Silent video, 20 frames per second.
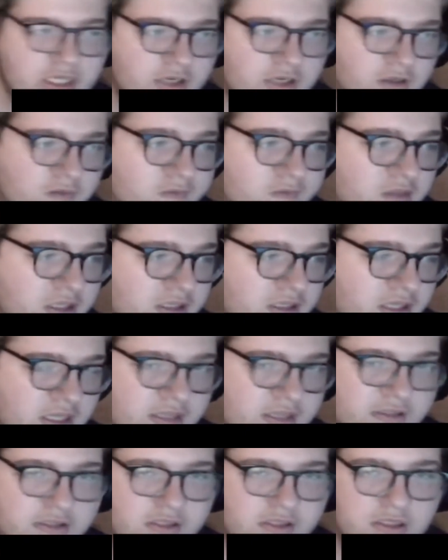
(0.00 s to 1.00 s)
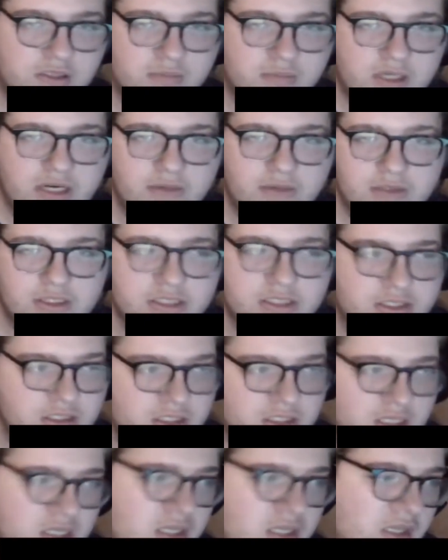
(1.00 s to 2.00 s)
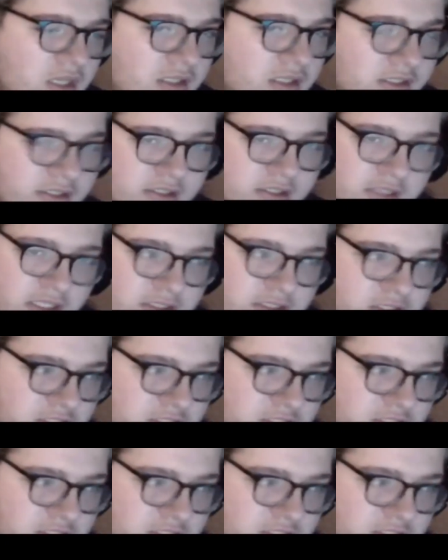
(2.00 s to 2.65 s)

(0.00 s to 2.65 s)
it looks good. But anyways, just, let's just let's just